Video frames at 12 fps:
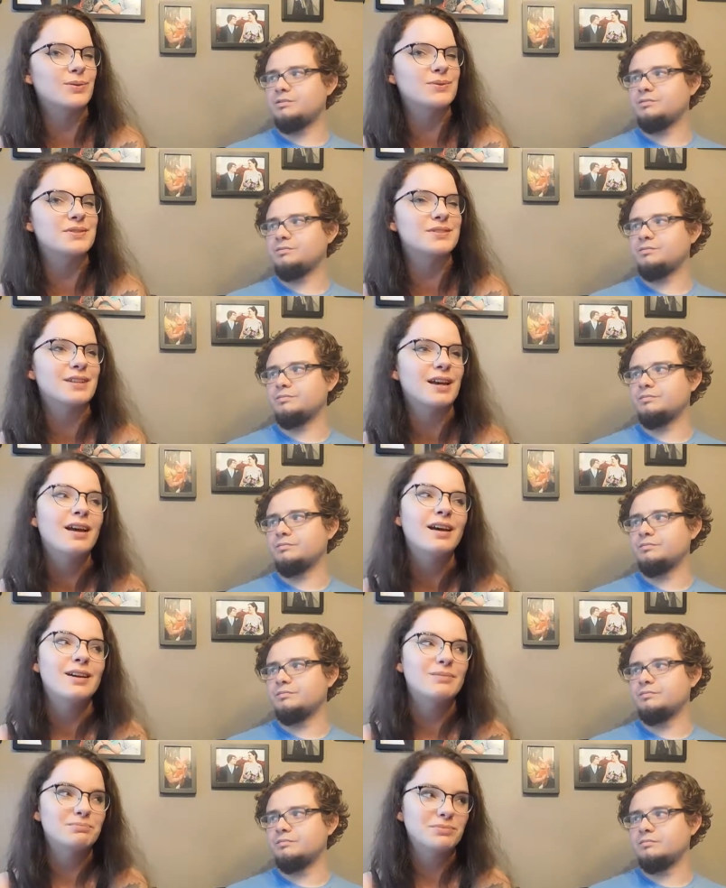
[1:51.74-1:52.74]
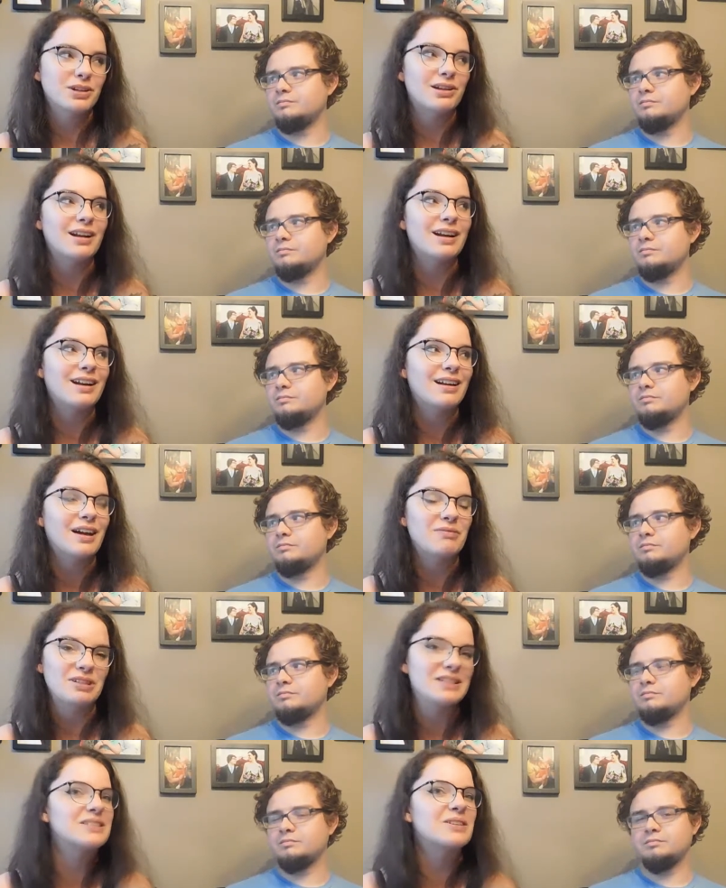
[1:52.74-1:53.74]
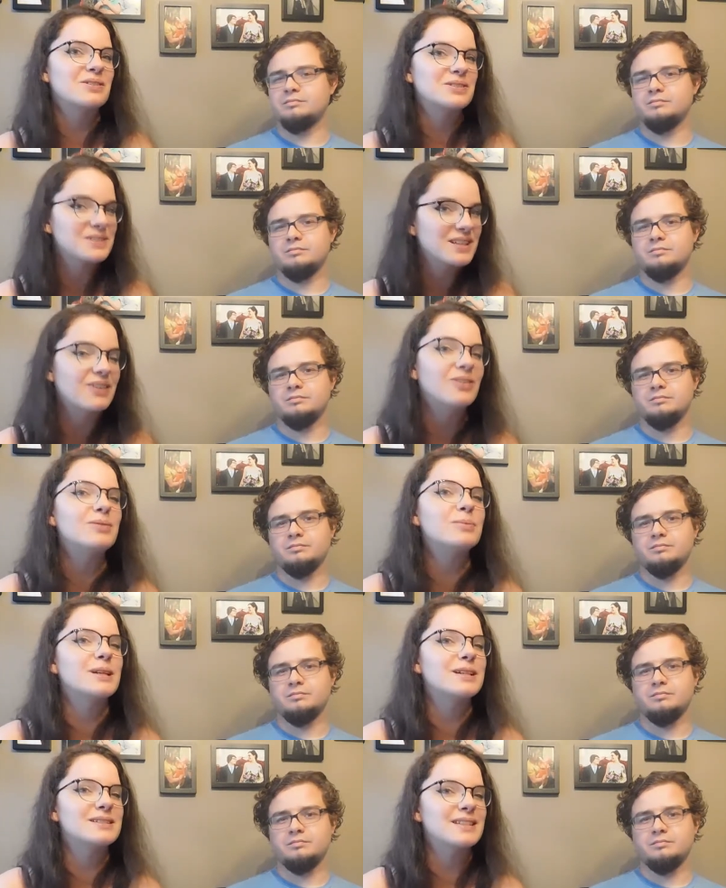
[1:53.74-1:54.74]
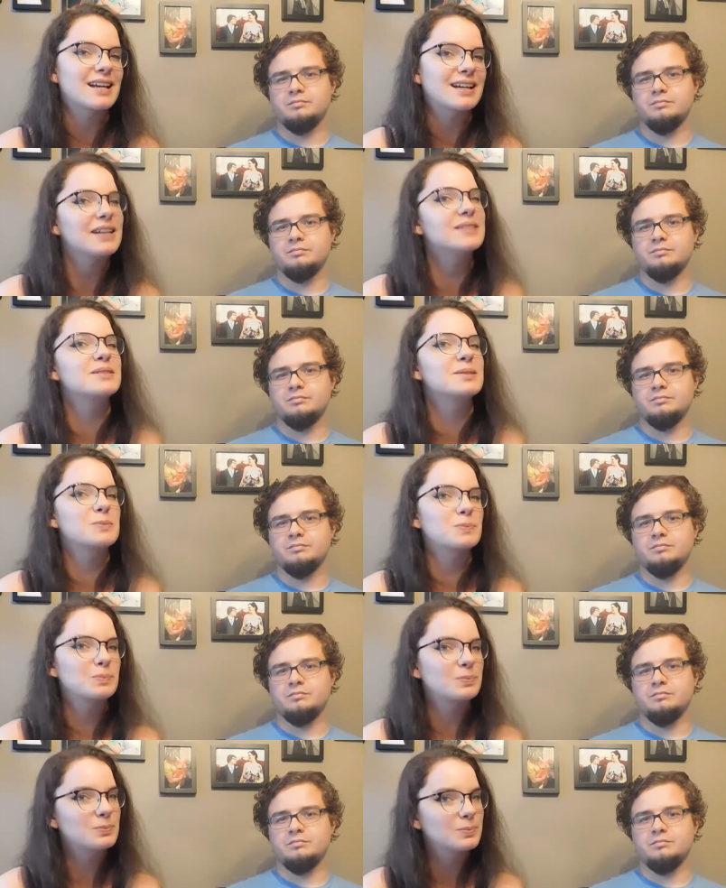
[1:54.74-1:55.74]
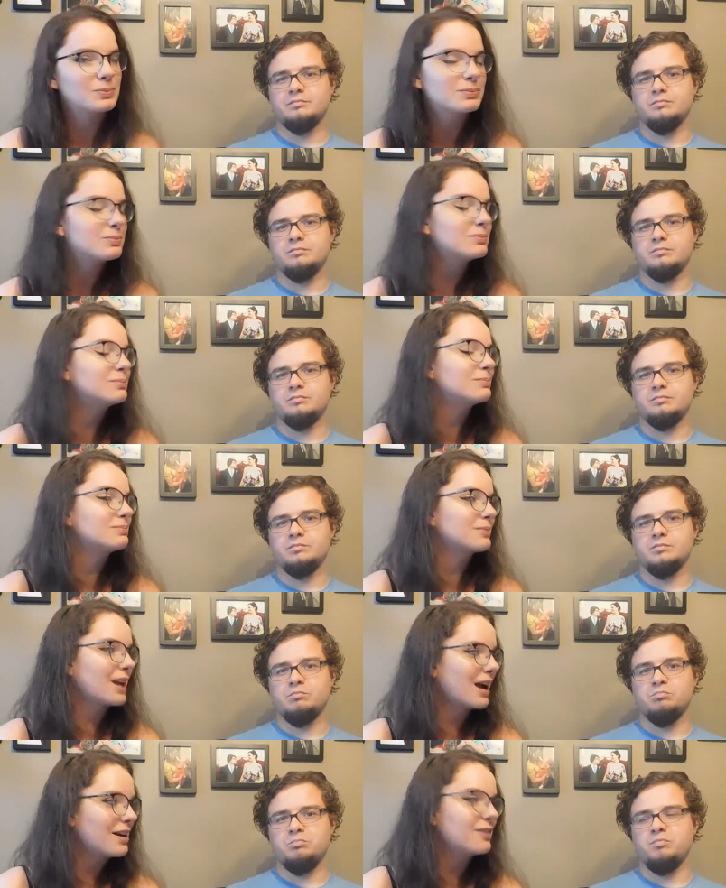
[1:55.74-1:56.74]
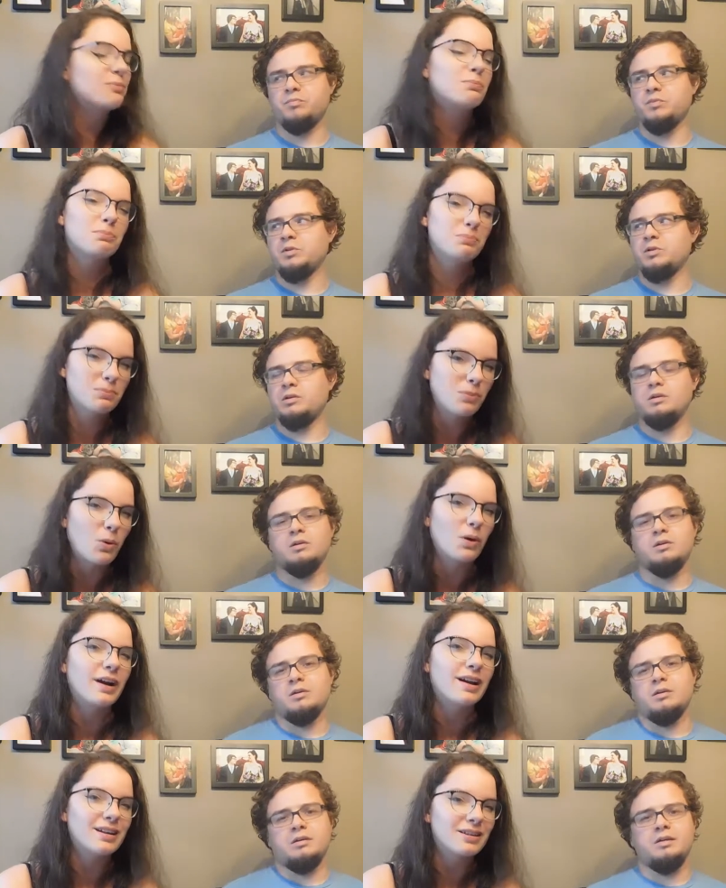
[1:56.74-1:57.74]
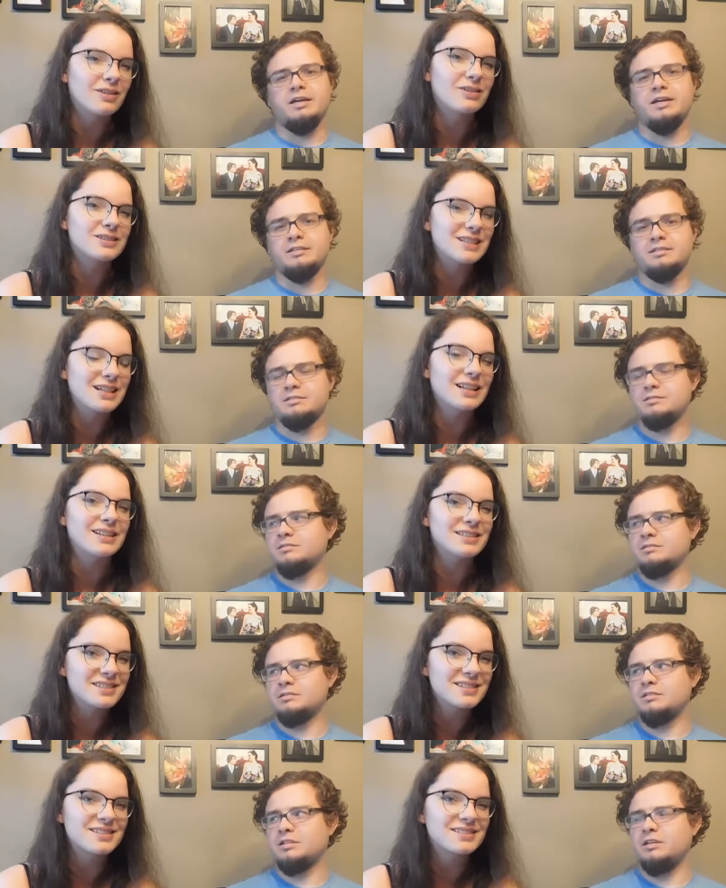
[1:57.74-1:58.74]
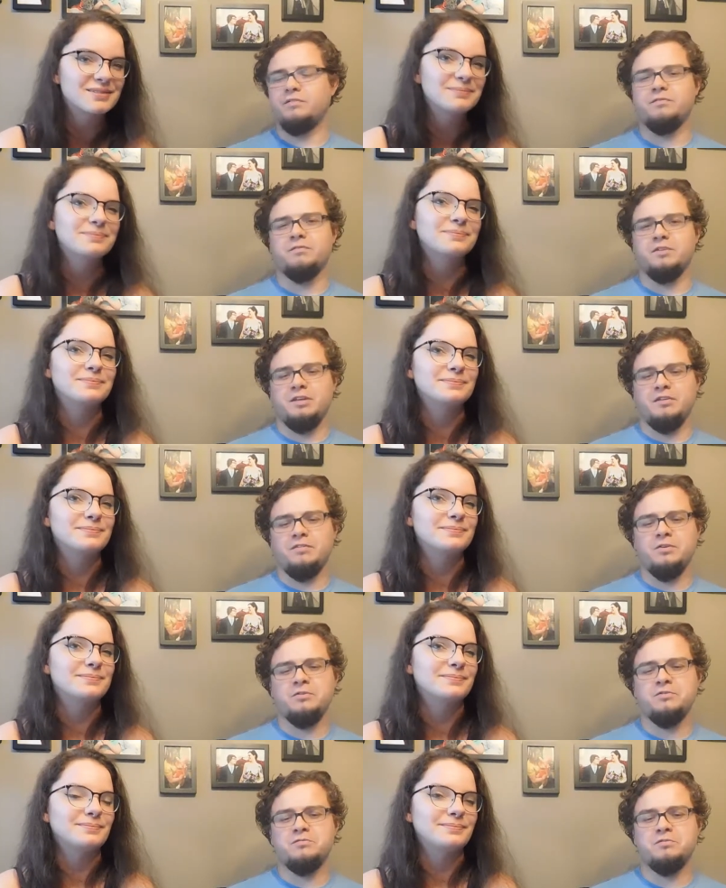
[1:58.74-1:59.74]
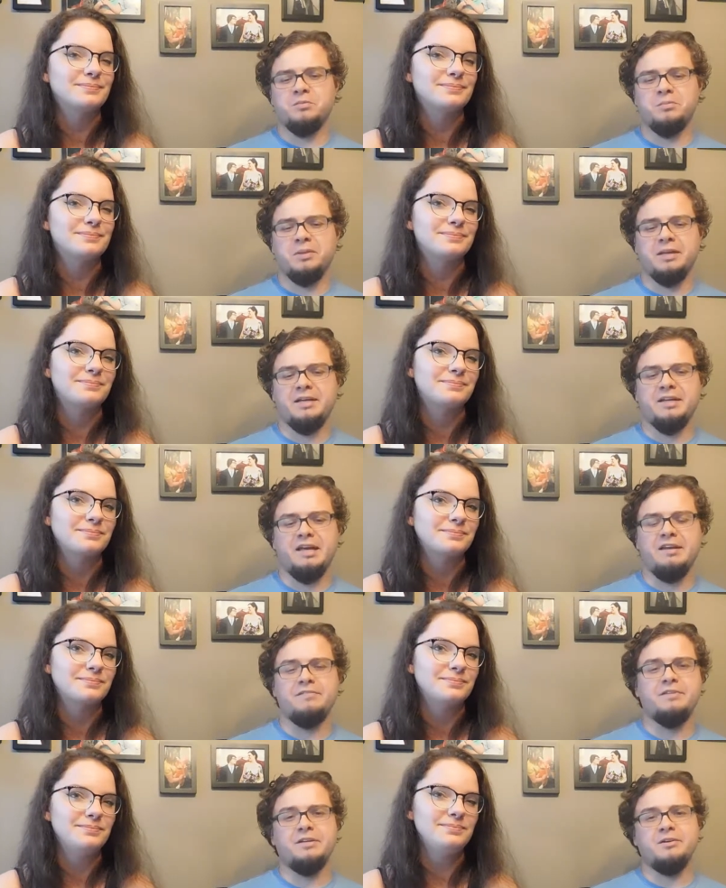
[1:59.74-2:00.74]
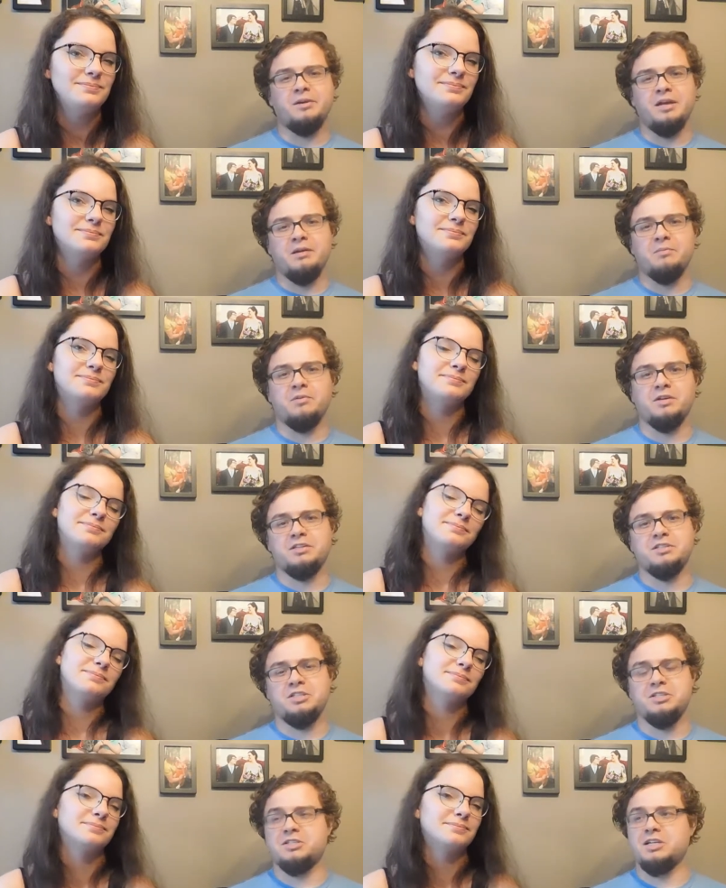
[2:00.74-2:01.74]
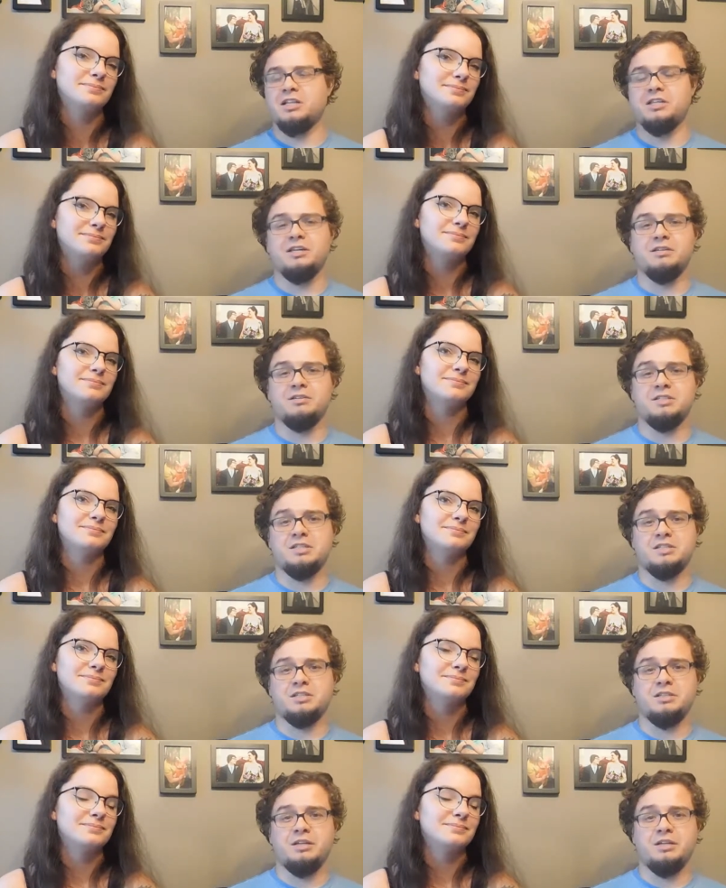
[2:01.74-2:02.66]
Speaker 1: who's good at every single skill, because that gets kind of boring
Speaker 2: and a little tedious. If you've played any video game with cheats on that essentially